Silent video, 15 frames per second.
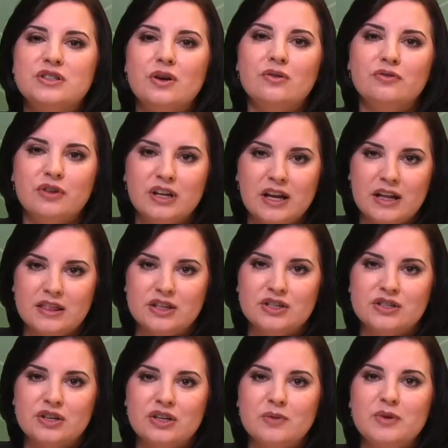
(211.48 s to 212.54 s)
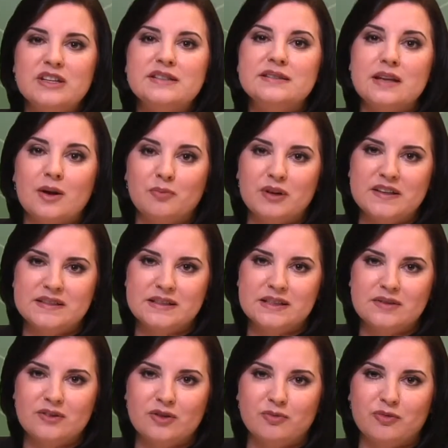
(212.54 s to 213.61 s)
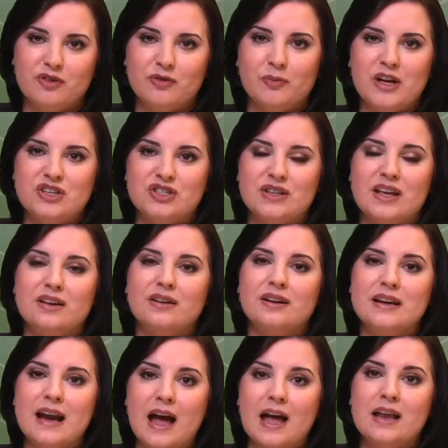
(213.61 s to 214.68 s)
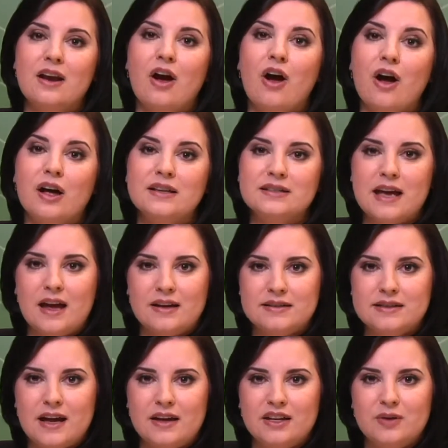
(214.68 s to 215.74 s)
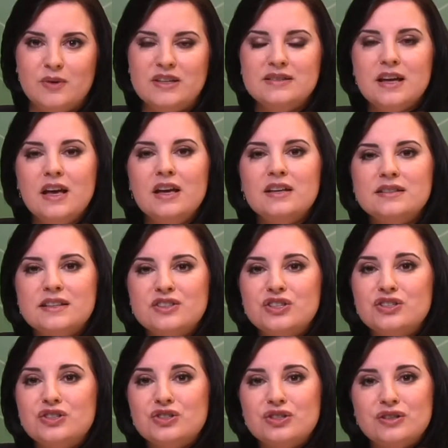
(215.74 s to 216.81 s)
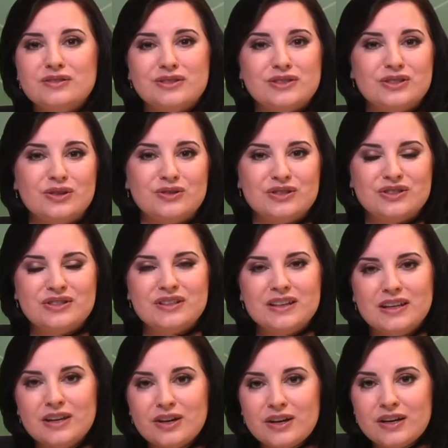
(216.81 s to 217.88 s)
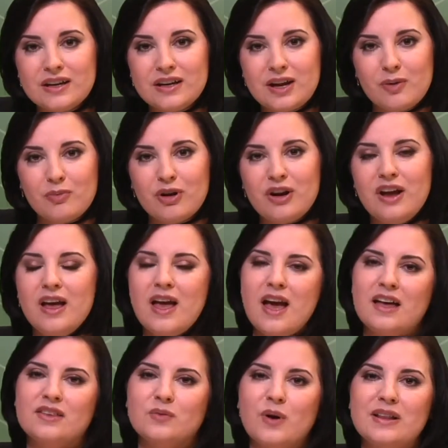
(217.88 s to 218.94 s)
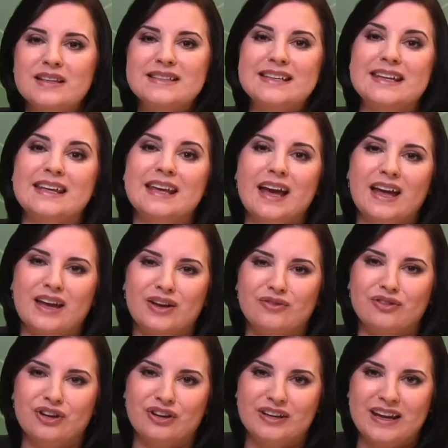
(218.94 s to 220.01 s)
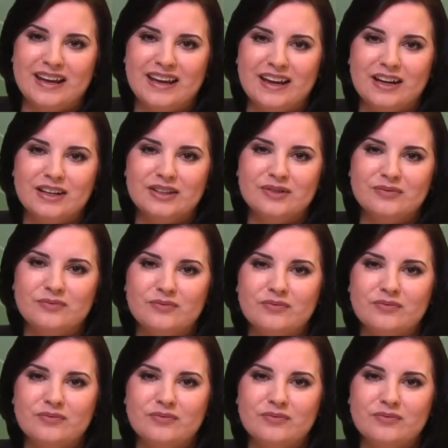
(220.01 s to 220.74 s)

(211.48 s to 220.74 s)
But don't forget, there's going to be some pieces of information that are not on tax documents, such as your children's social security number, as well as the EIN for your daycare.